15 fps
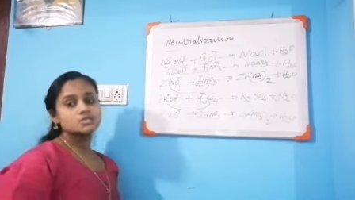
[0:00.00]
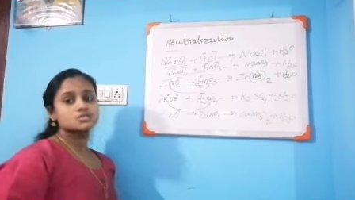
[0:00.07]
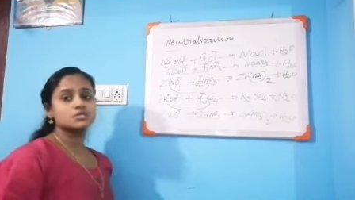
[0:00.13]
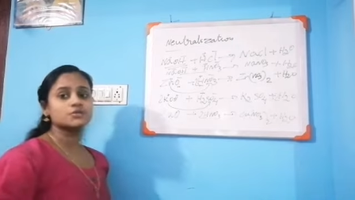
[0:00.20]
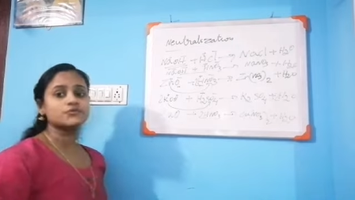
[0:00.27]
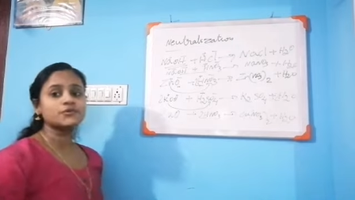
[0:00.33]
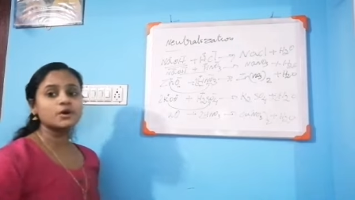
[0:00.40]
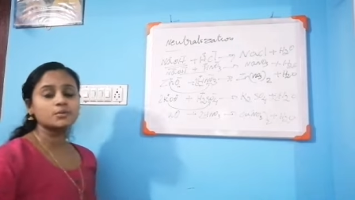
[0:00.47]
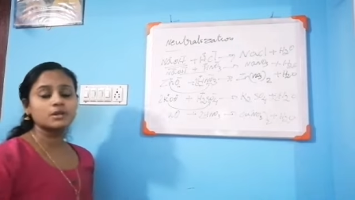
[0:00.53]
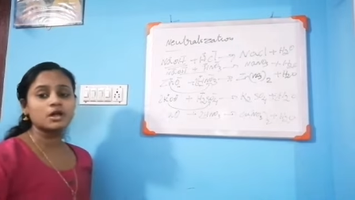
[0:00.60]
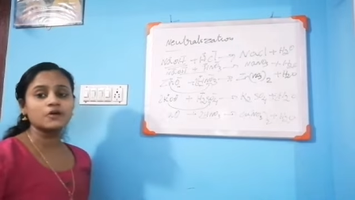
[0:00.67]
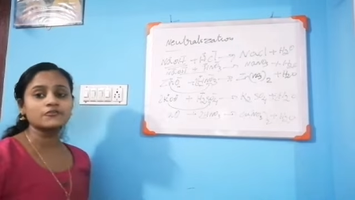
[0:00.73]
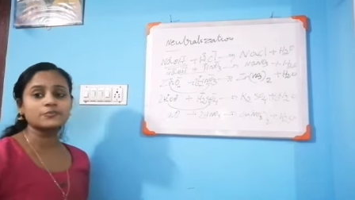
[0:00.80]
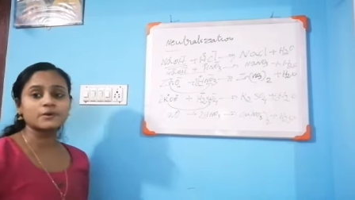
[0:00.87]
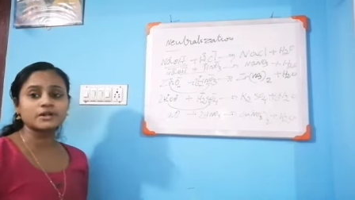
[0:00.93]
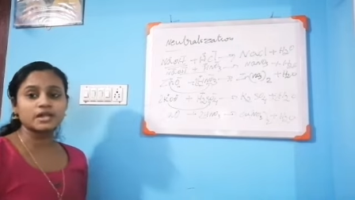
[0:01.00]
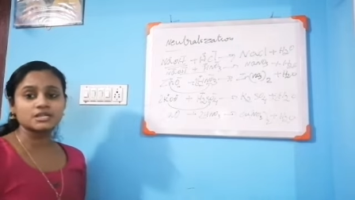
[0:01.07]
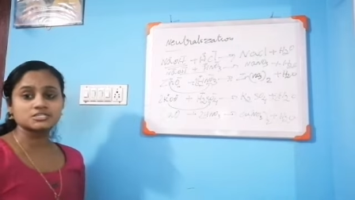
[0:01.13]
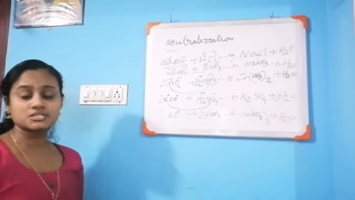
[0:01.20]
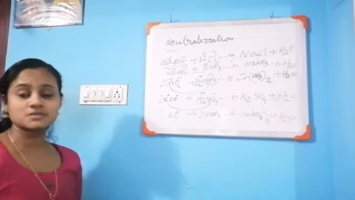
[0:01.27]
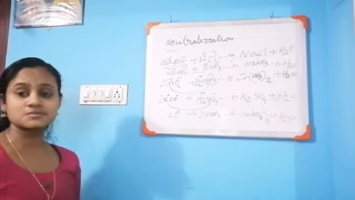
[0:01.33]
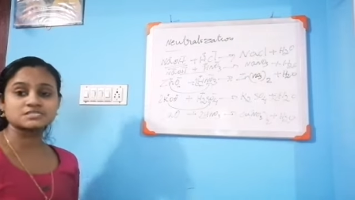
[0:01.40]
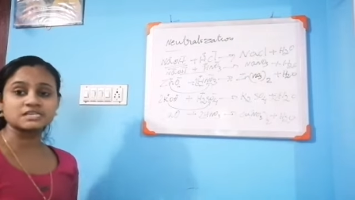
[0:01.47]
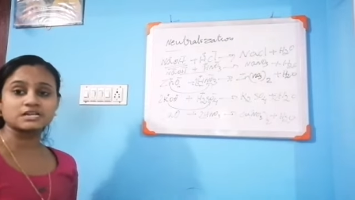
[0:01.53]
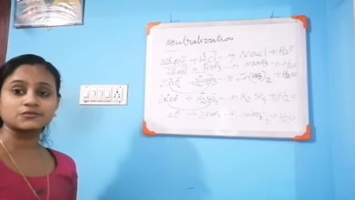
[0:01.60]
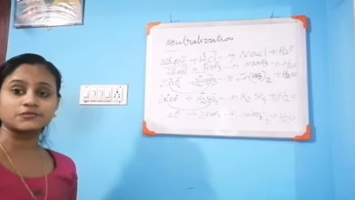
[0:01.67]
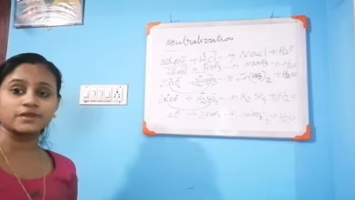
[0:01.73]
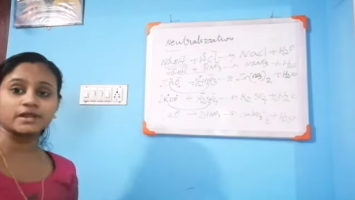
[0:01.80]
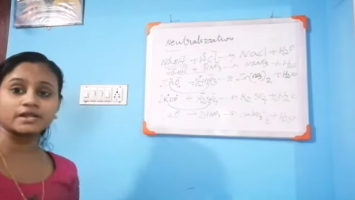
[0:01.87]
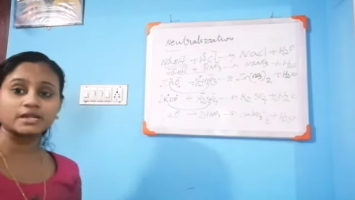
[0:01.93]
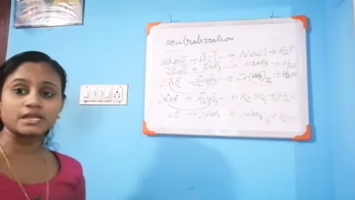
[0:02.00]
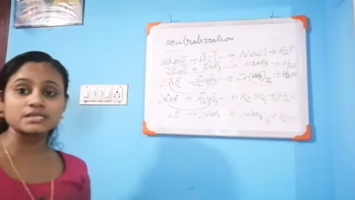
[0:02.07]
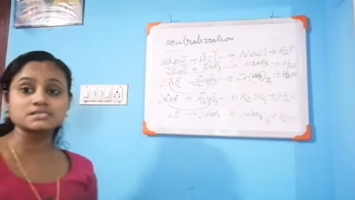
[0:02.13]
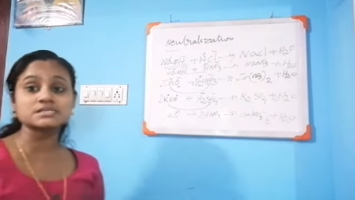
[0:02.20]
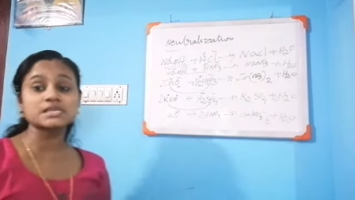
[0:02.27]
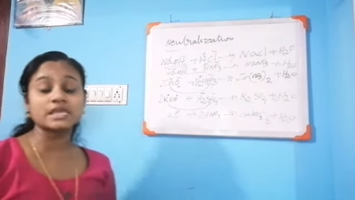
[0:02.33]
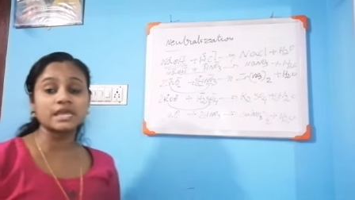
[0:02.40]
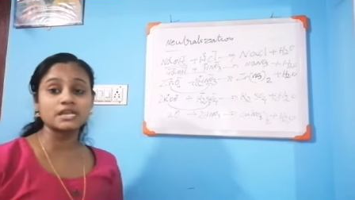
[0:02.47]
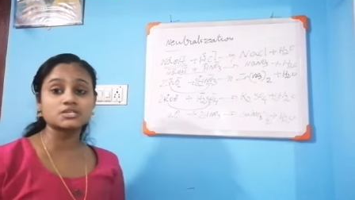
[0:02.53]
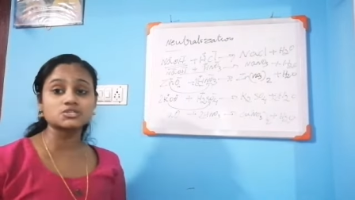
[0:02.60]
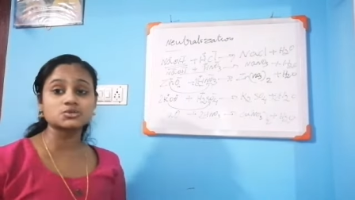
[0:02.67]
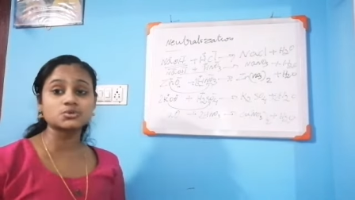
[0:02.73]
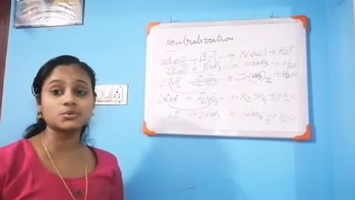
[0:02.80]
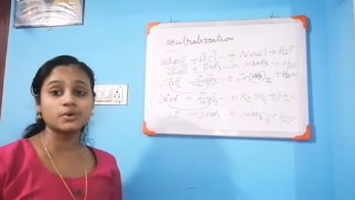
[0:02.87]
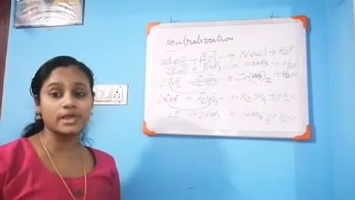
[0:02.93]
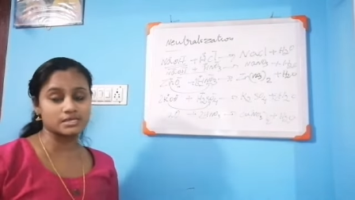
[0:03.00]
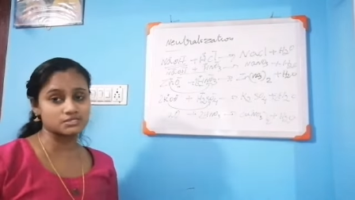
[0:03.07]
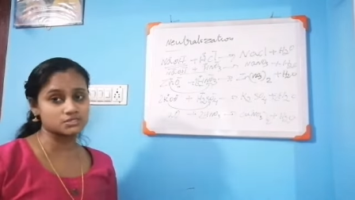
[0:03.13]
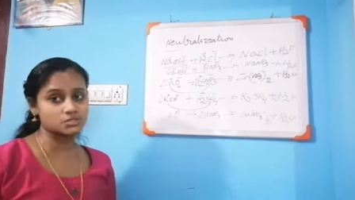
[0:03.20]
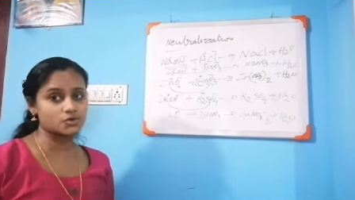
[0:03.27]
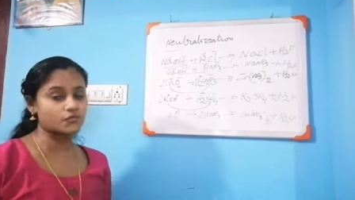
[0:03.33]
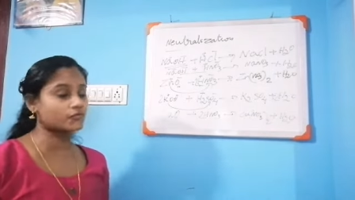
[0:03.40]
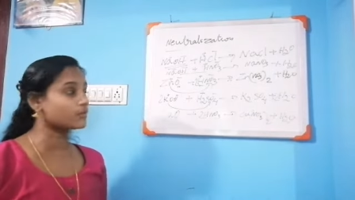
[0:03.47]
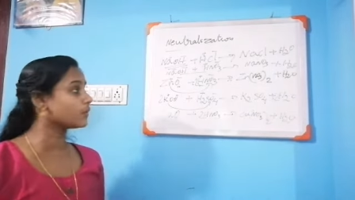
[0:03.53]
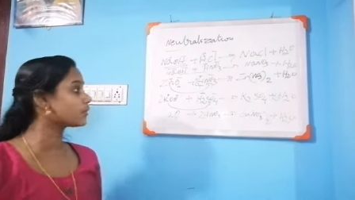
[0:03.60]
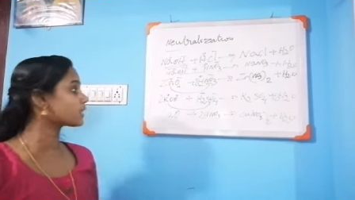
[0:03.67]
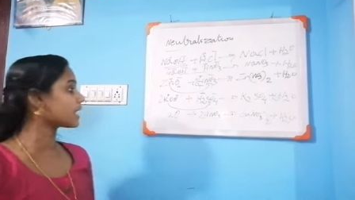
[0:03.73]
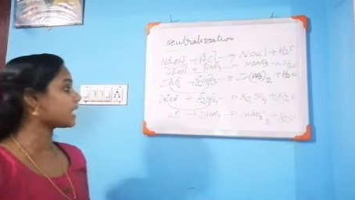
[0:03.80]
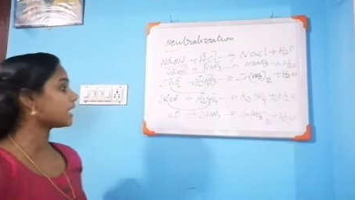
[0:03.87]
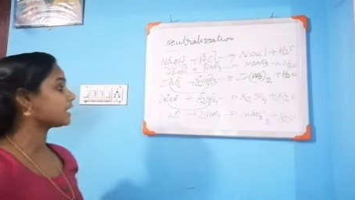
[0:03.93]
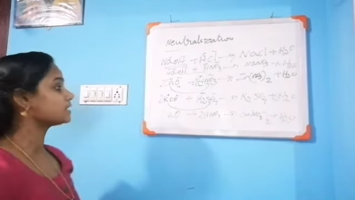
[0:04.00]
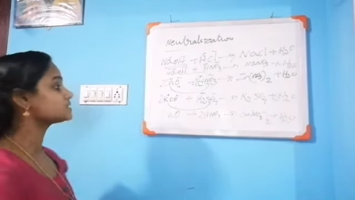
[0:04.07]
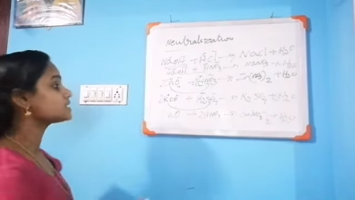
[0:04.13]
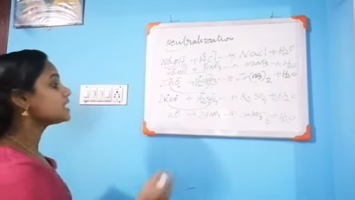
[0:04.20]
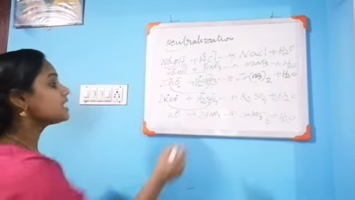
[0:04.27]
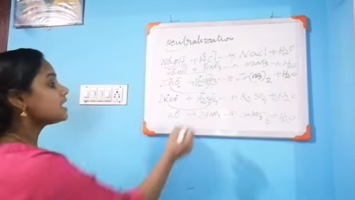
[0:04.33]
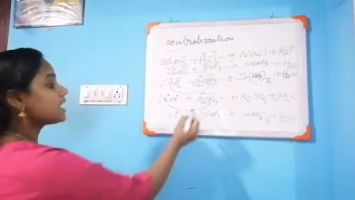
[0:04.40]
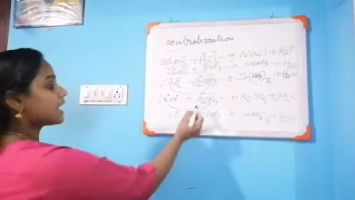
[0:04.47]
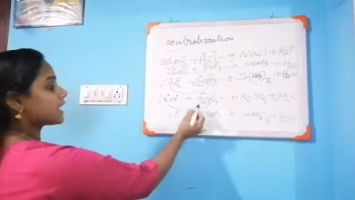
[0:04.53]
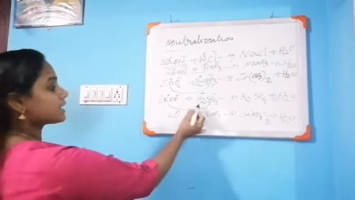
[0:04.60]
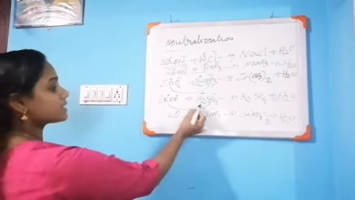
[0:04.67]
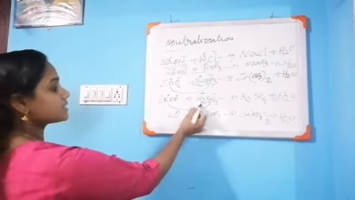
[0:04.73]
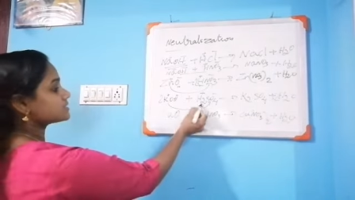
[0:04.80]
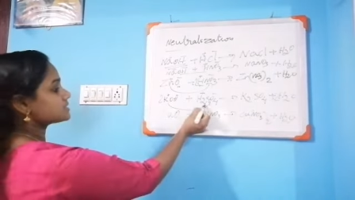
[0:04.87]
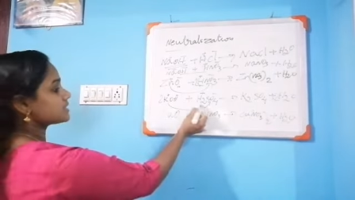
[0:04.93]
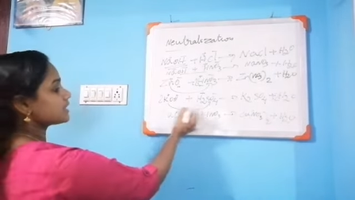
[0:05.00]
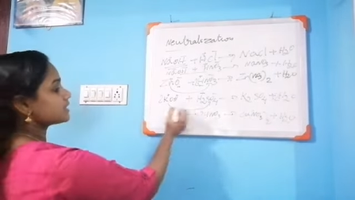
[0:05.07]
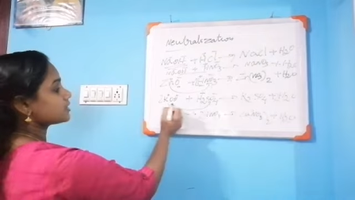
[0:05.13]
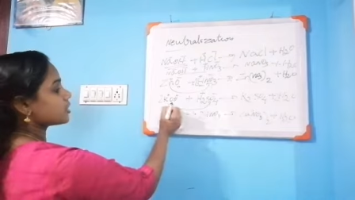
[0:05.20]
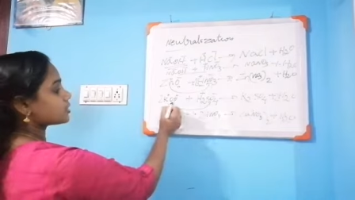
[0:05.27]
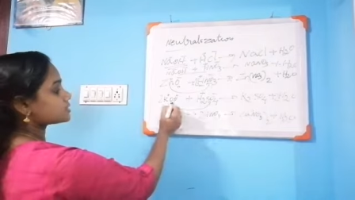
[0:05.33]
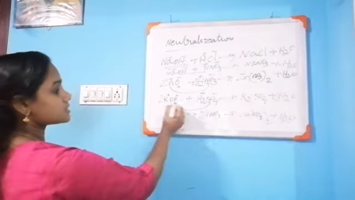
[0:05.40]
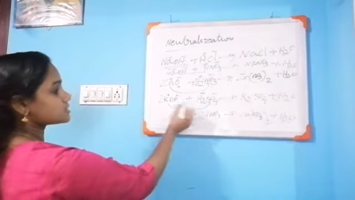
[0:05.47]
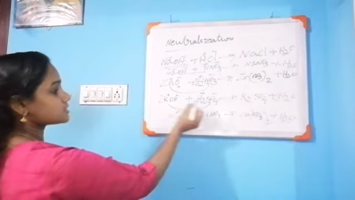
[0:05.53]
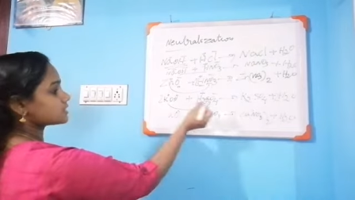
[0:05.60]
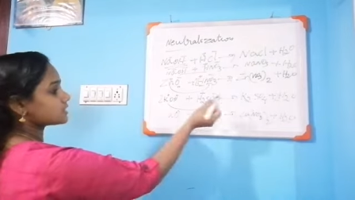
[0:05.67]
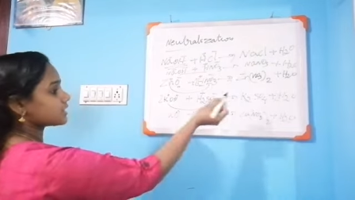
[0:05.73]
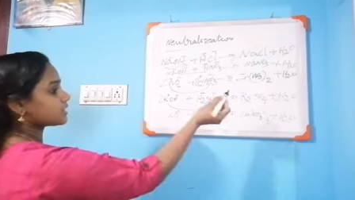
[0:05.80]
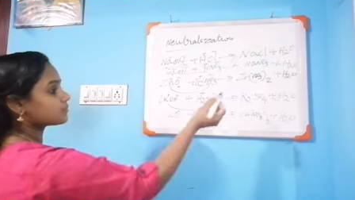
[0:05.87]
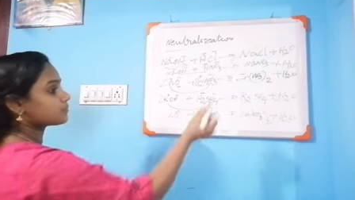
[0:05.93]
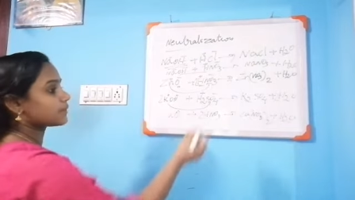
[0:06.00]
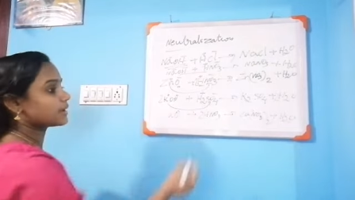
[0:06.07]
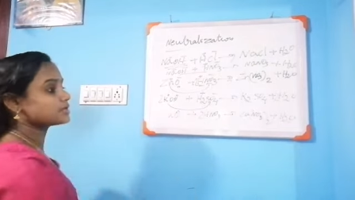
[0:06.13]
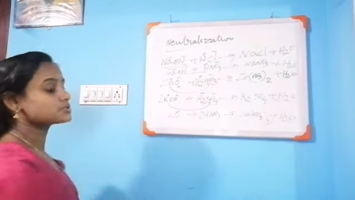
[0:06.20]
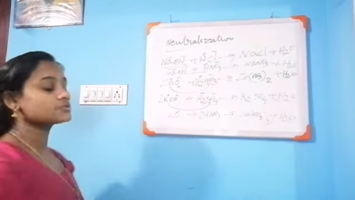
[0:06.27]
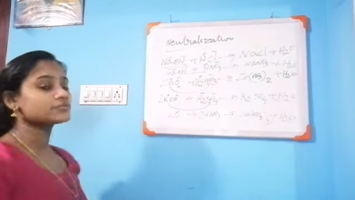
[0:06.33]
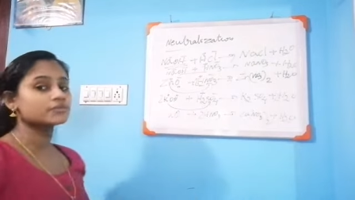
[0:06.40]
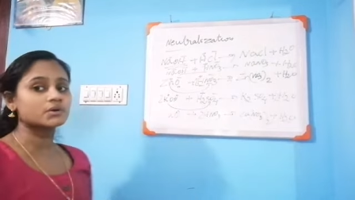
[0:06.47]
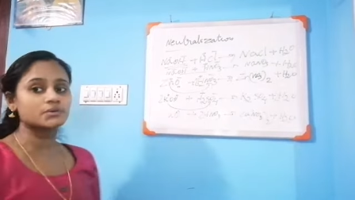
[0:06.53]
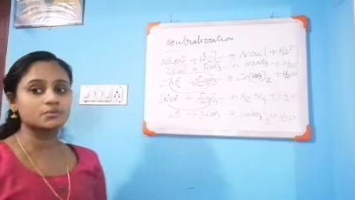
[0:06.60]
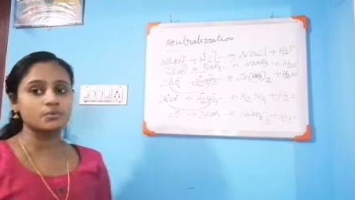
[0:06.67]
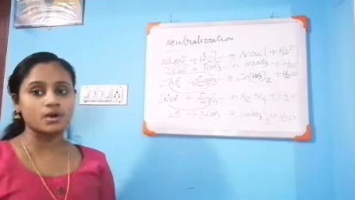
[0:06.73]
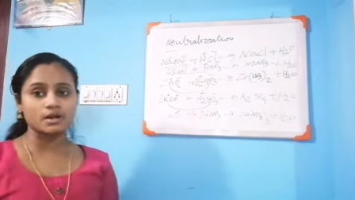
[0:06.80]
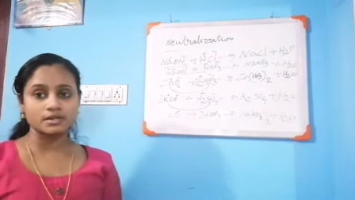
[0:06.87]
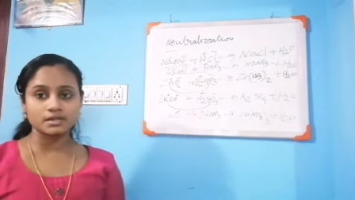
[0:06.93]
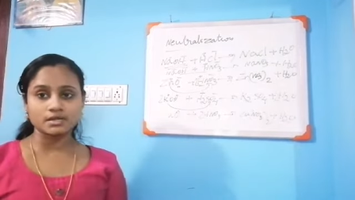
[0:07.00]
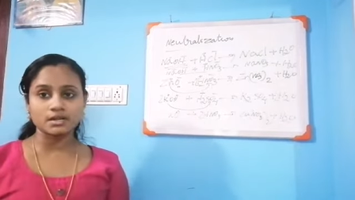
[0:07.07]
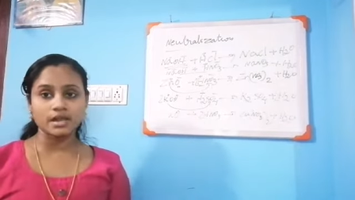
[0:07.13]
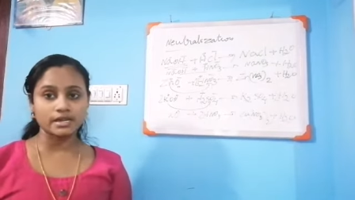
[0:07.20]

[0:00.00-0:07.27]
So the formula of potassium sulfate is K2SO4 and hydrogen and oxygen combine to form water.